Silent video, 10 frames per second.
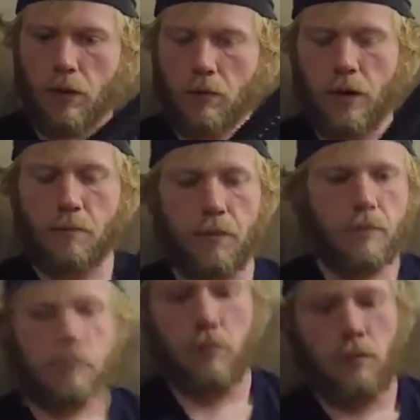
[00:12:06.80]
grip,
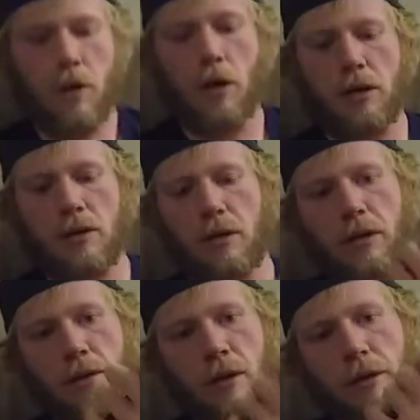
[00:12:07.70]

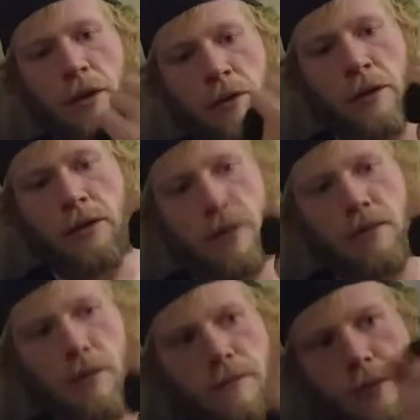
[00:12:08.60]
honestly, on this
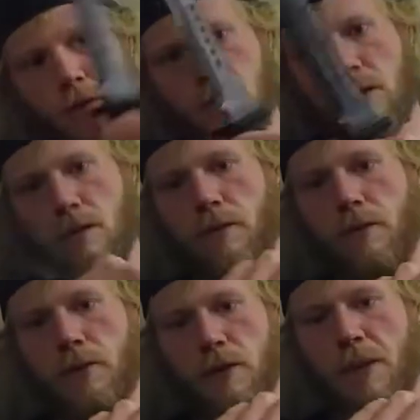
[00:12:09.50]
feels
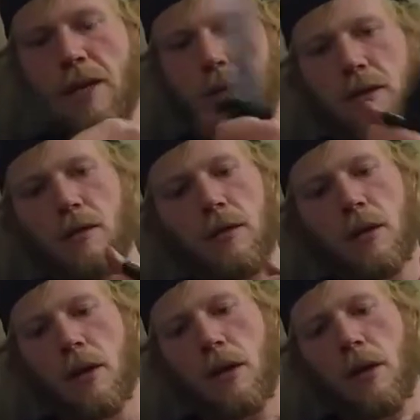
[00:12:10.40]
amazing.
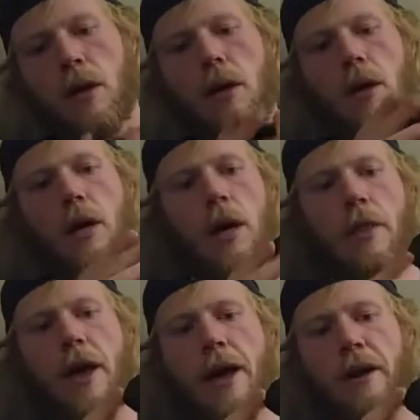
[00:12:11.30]

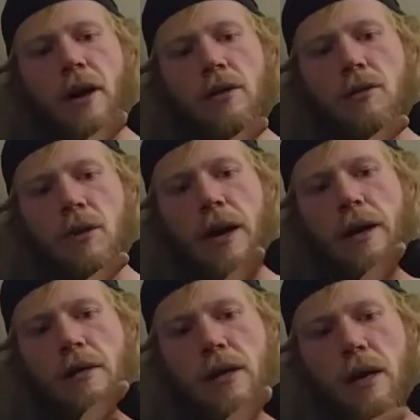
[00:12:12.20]
That it also
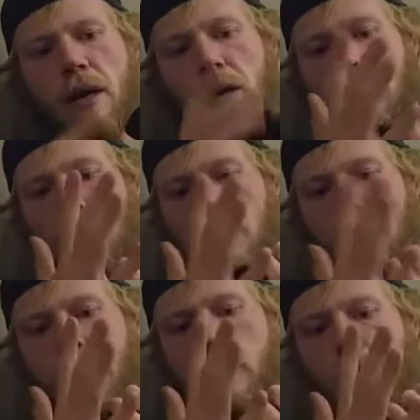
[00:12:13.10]
has a
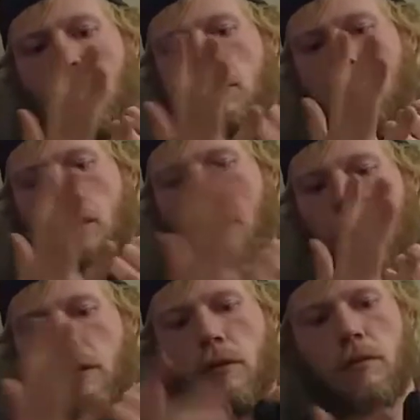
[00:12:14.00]
metal
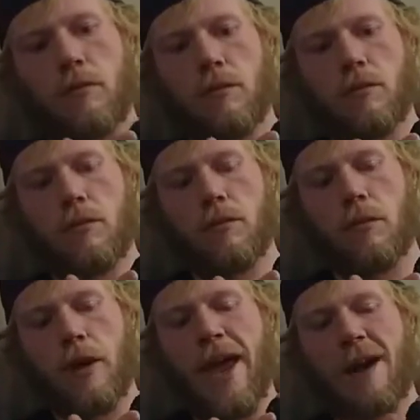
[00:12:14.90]

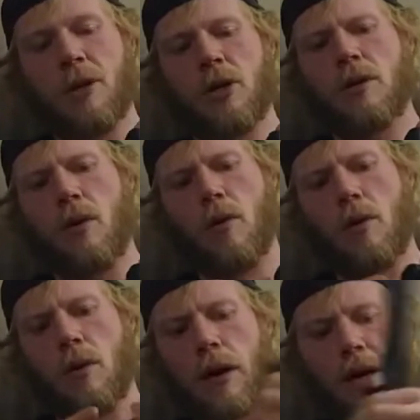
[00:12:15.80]
hammer,
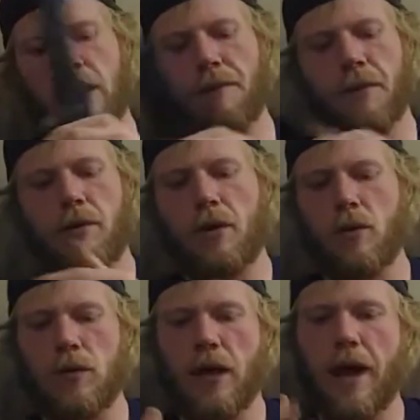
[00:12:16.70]
or I could even
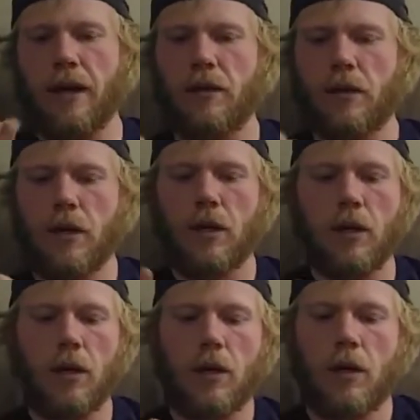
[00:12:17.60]
use that
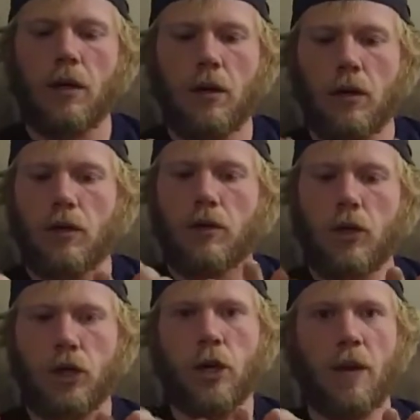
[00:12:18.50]
to
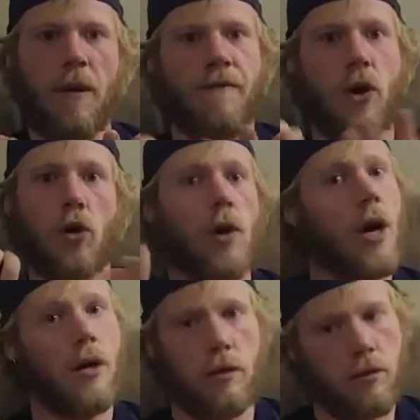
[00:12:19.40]
strike my ferro rod.